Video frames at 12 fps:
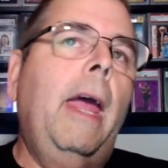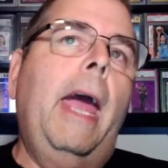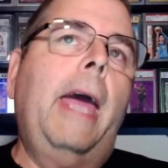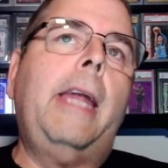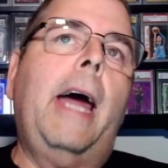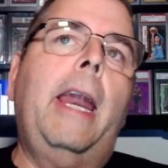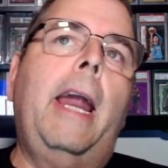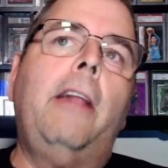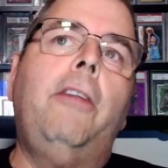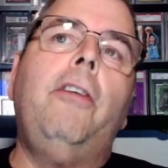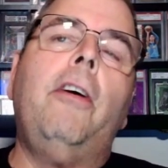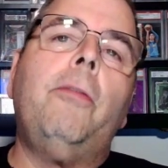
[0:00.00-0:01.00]
And I
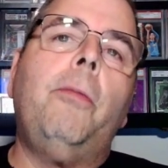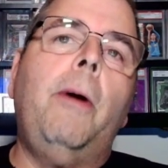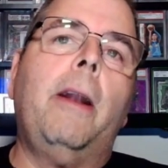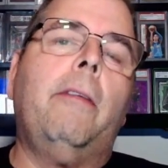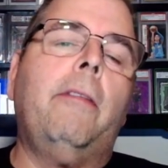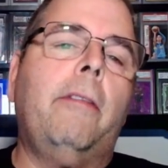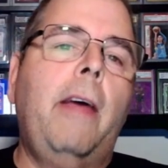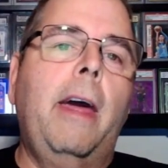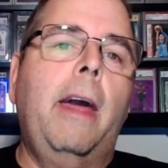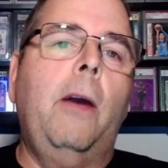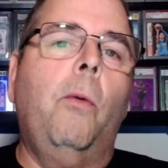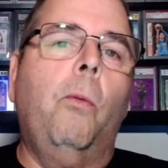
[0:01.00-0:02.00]
just want to
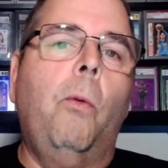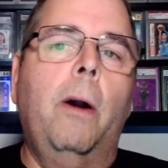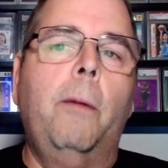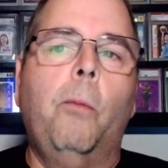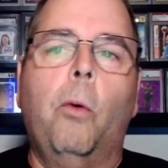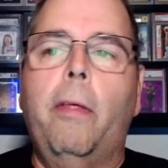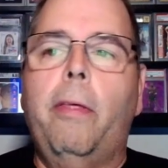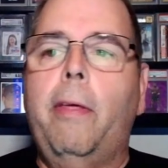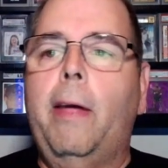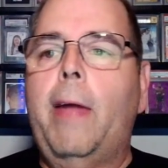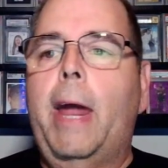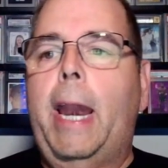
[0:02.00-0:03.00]
say one more
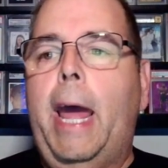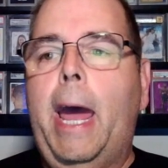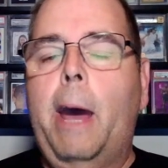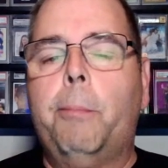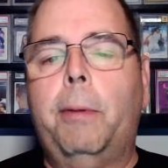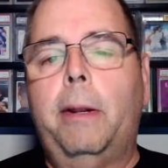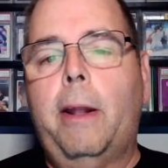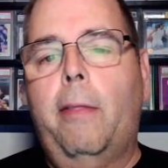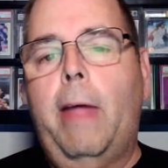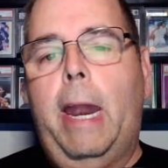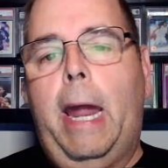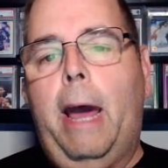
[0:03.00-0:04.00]
thing that happened on
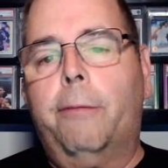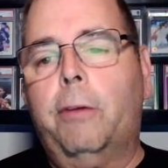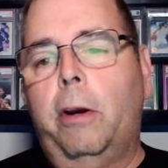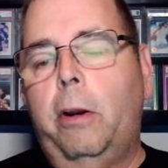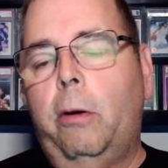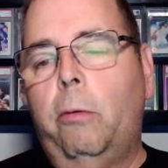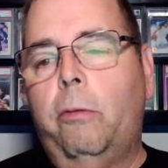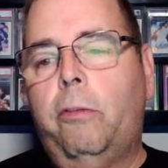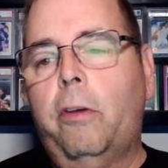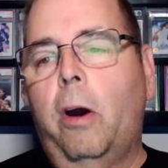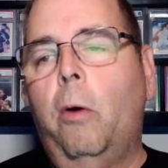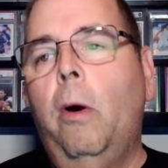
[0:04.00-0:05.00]
that afternoon.
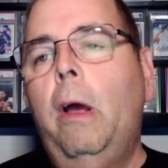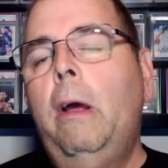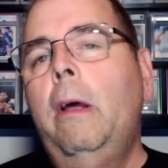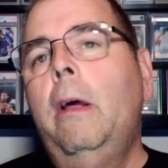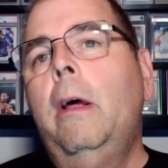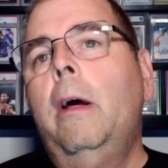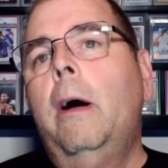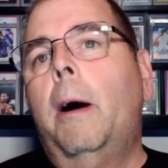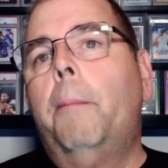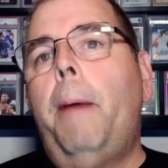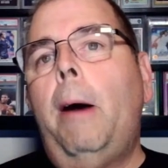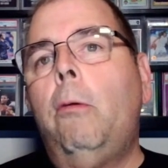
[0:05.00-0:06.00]
So
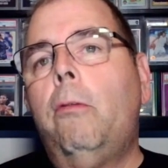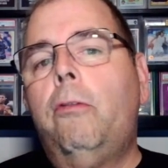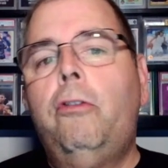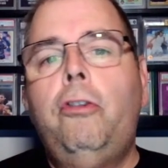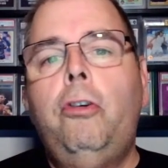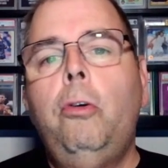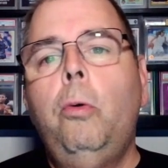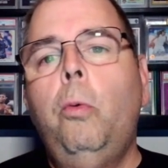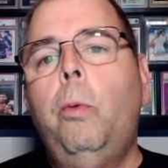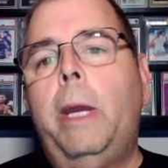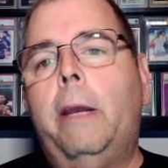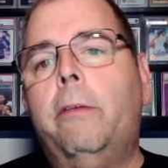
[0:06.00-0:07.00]
about 2
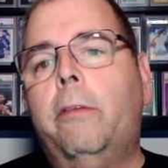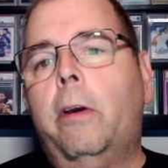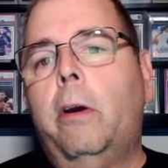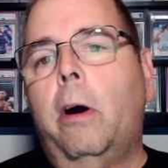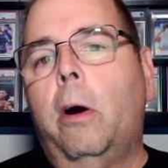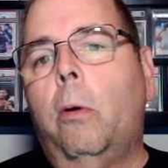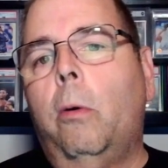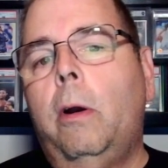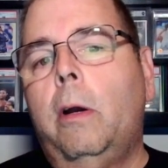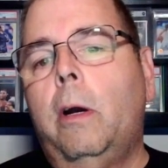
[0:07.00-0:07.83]
weeks ago,